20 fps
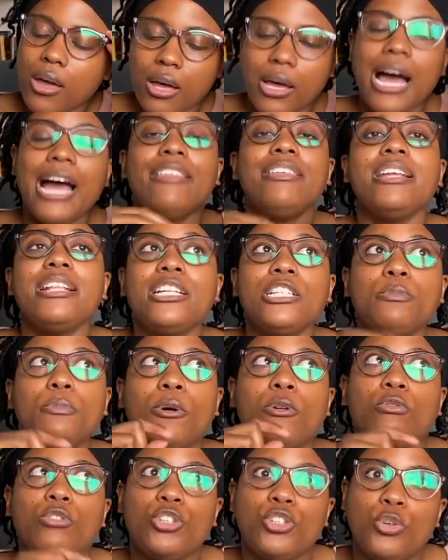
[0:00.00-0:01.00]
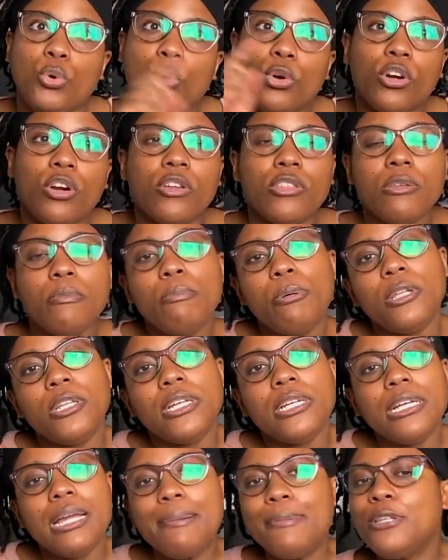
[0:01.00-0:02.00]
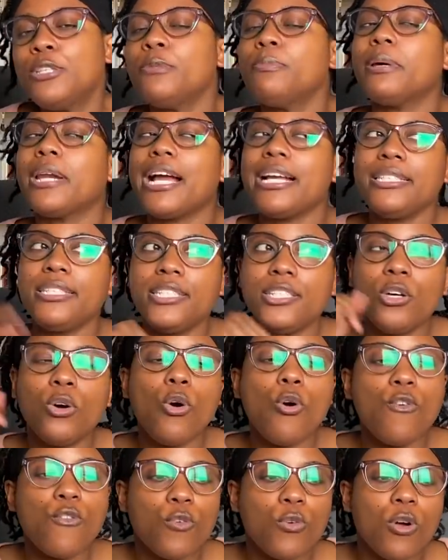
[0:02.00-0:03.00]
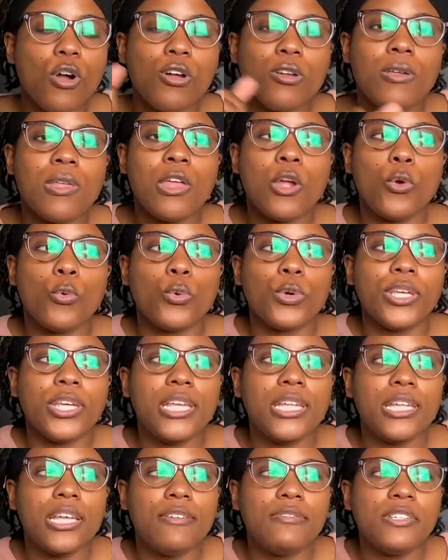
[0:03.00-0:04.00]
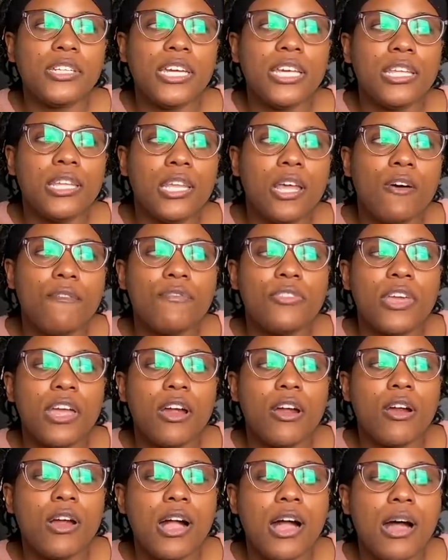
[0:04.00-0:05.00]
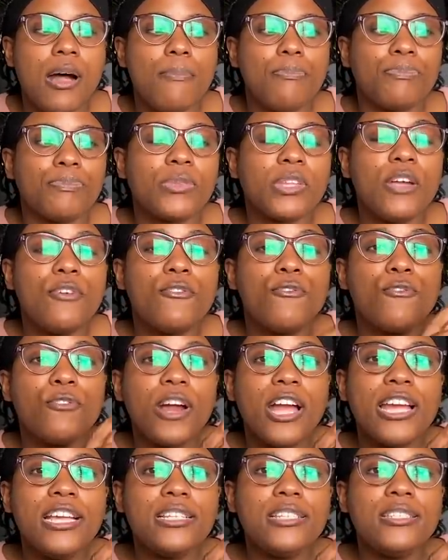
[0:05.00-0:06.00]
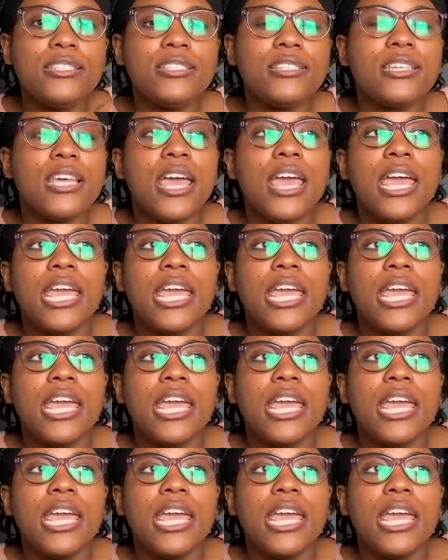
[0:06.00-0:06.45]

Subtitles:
I think this book was shorter than Pulling Doubles, but I still overall really loved it and loved their friends,